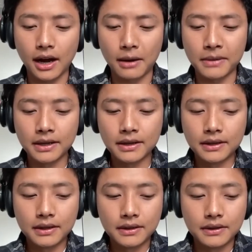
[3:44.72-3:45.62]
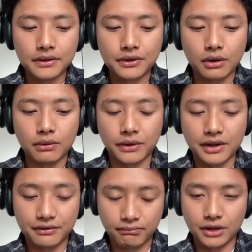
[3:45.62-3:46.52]
Um, so
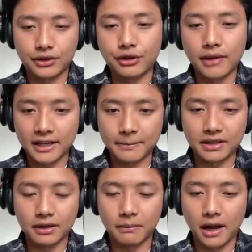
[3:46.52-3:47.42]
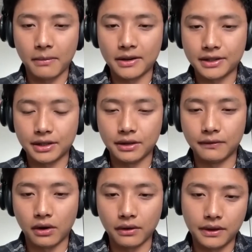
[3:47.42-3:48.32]
there's two aspects of biomedicine.
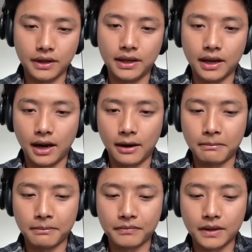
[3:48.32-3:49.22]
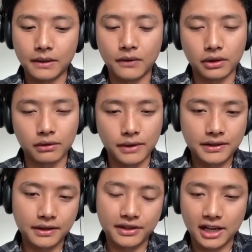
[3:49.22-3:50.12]
You've got the
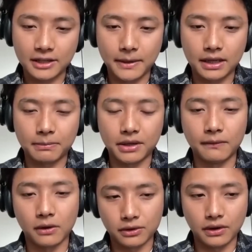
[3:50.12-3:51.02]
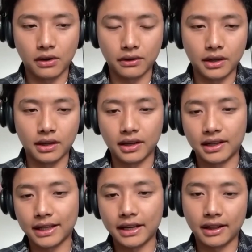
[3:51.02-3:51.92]
research aspect, but you've also got the
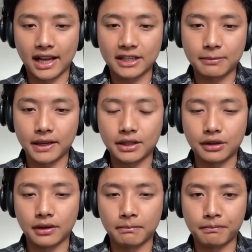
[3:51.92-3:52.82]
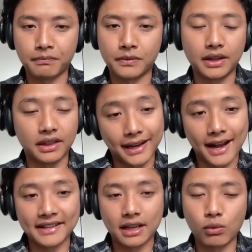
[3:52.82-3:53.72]
clinical aspect here. The
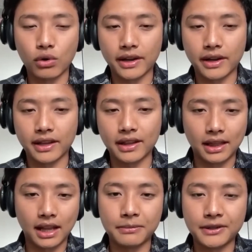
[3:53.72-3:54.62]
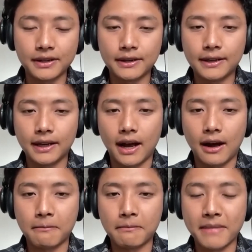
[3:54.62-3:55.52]
guys that work in the labs,
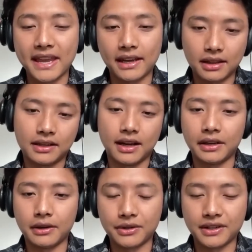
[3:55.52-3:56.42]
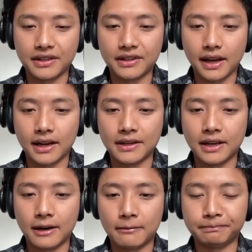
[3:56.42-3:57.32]
making the diagnosis and
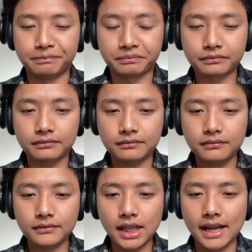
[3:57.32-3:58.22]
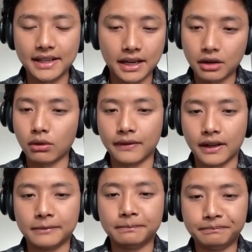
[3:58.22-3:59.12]
all of
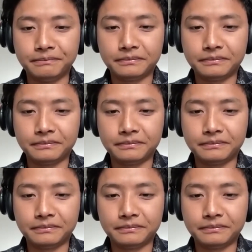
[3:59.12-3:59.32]
that.